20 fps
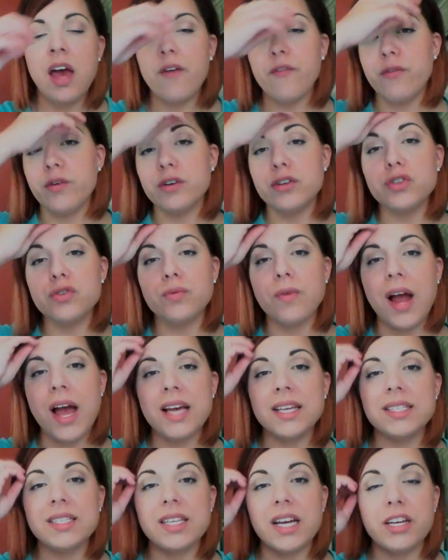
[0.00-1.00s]
For
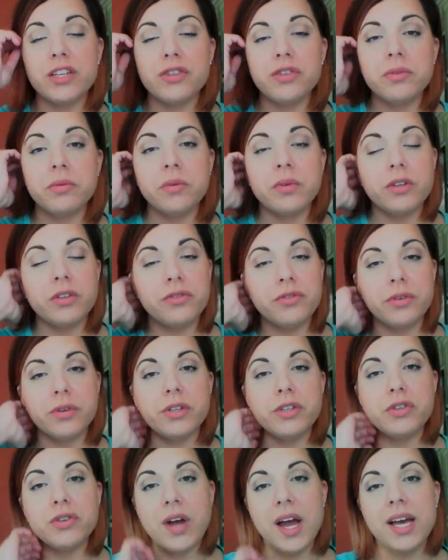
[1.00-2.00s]
dress, I drew, drew
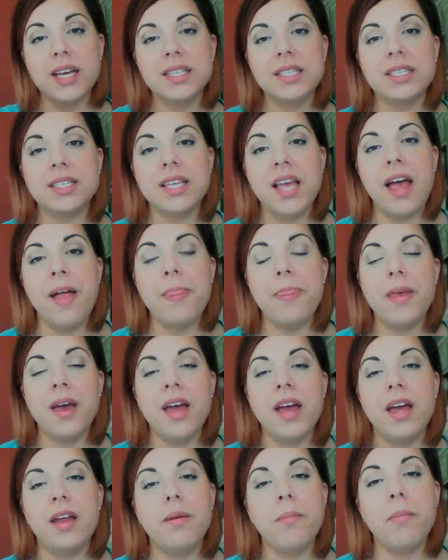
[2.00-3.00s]
a dress, and
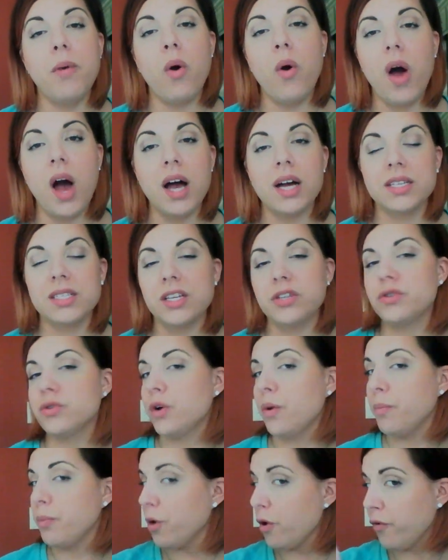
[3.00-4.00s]
then mohawks, I drew
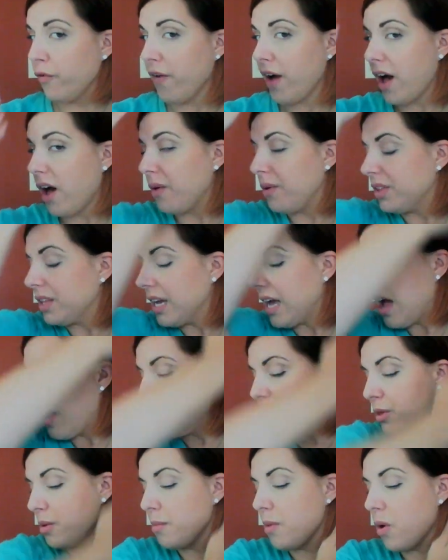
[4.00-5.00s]
a profile with a guy
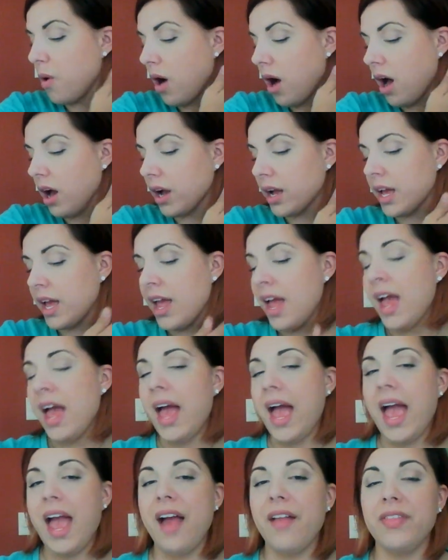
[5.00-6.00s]
with a mohawk,
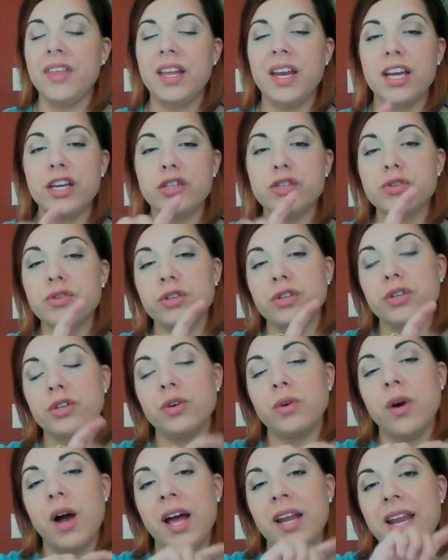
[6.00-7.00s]
and then I
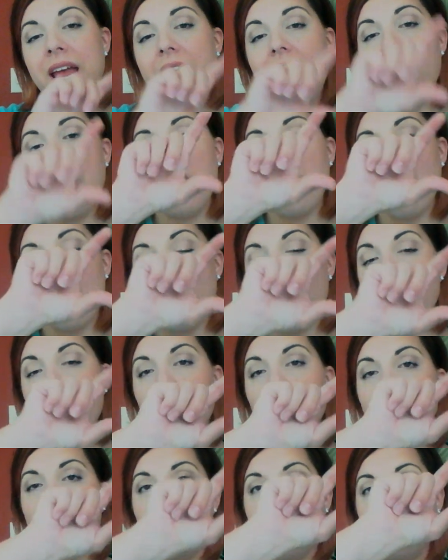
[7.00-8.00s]
drew an
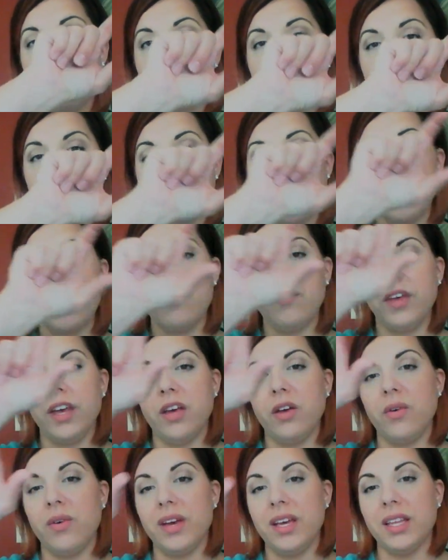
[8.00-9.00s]
arrow, um, just kind of like
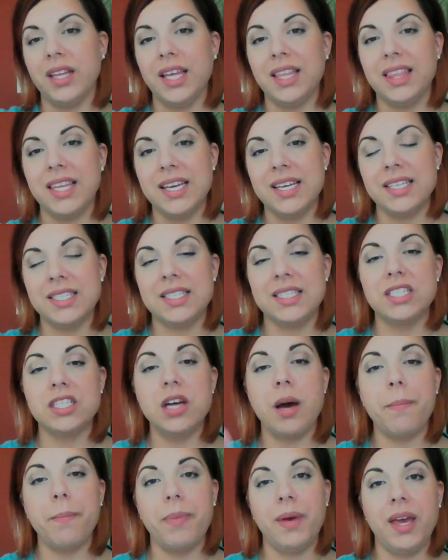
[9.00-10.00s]
going like this,
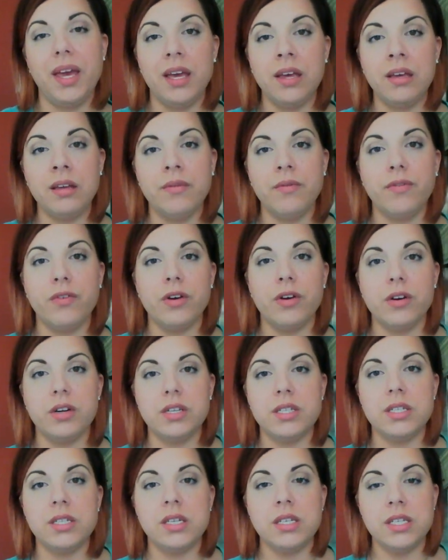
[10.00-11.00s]
dumping
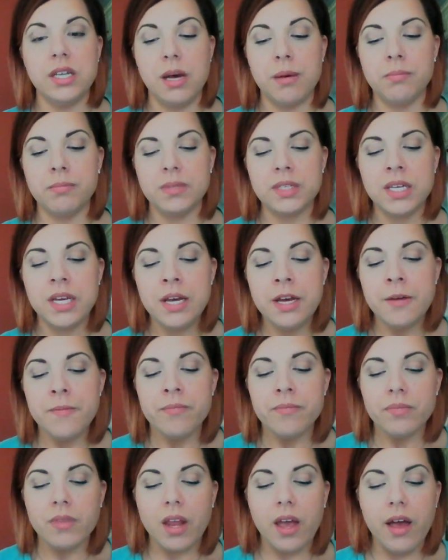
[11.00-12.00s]
for dumped,
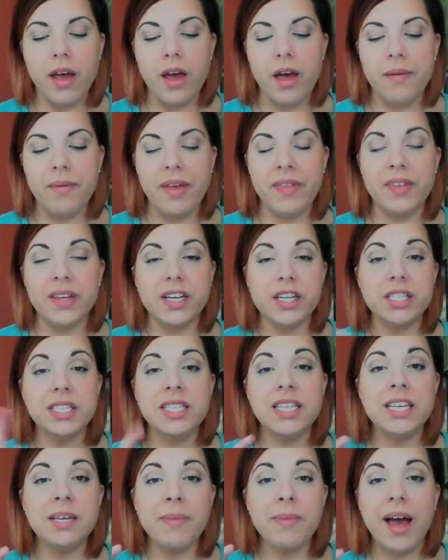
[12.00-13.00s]
um, and then a
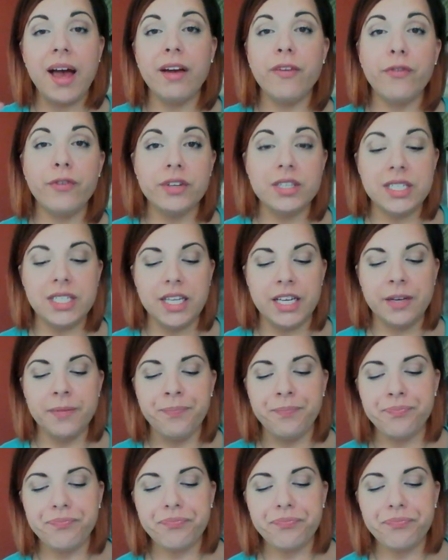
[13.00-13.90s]
tea bag for tea